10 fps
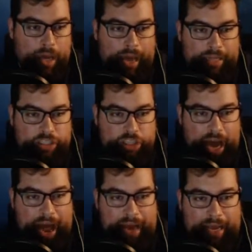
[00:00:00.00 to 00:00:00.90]
And
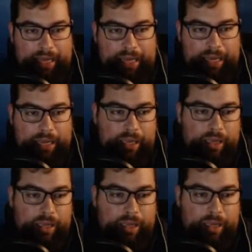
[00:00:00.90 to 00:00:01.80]
Jack,
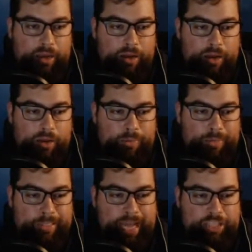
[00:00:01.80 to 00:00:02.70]
or
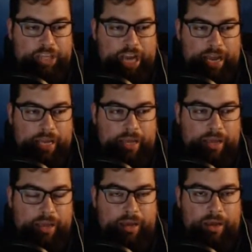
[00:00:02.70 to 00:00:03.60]
was that Jake?
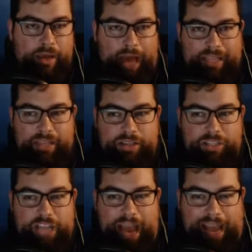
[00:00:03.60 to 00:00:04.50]
I think there's a
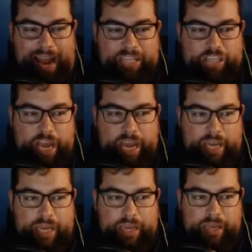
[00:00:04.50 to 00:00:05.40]
Jack and a Jake.
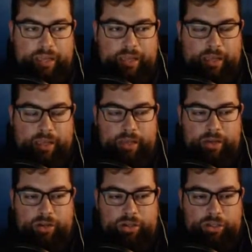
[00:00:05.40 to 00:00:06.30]

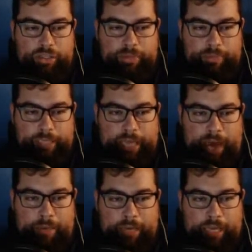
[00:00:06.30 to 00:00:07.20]
Ship's
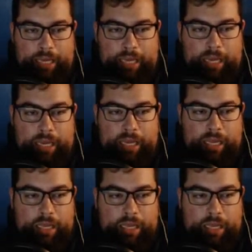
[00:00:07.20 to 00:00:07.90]
cabin key.